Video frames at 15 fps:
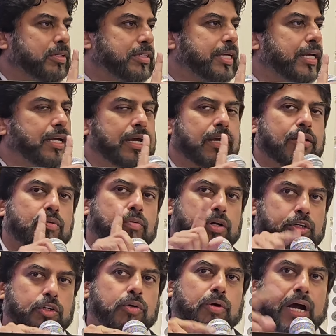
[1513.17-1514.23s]
one second.
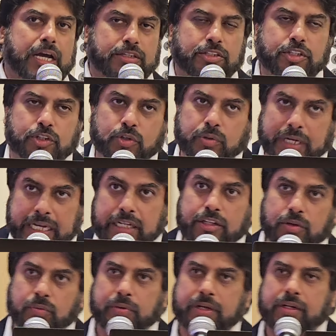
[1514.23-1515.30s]
What you asked to do in
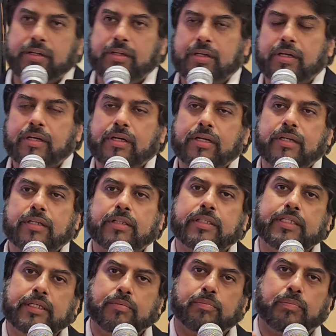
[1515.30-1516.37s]
the will,
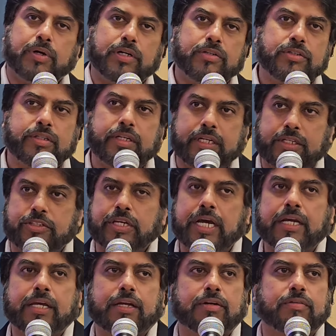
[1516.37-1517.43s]
the
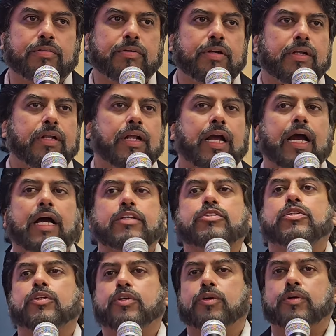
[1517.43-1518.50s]
executor
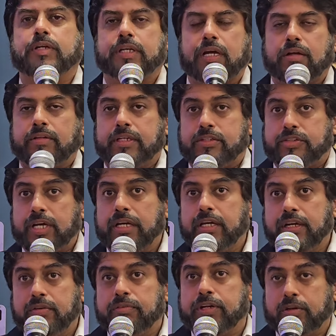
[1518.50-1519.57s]
has to do it. Now the
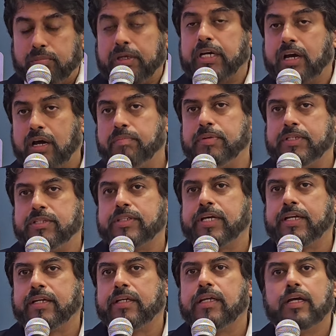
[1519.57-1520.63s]
executor can be
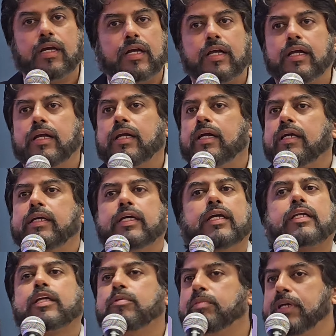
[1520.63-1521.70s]
compensated.
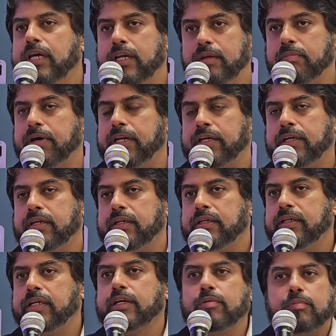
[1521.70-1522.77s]
It can be anybody.
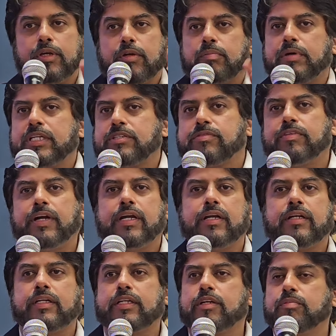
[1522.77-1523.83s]
It can be your best
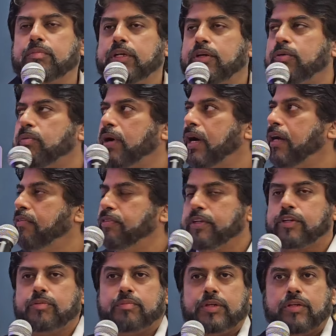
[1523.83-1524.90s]
friend, it can be your wife,
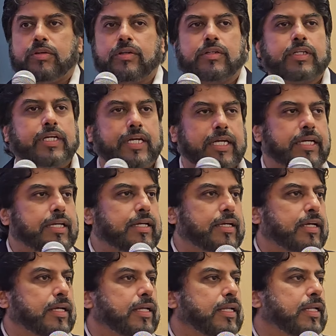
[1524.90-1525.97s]
it can be your kid,
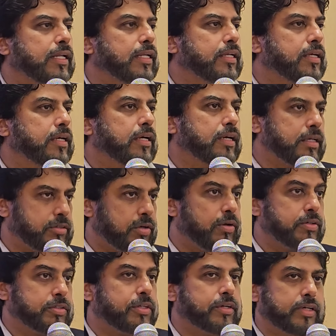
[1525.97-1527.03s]
as
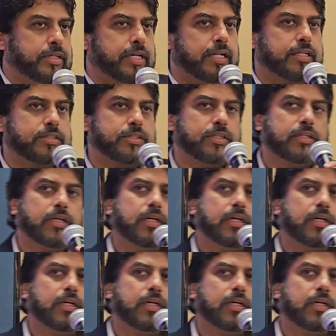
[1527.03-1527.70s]
long as they're adult.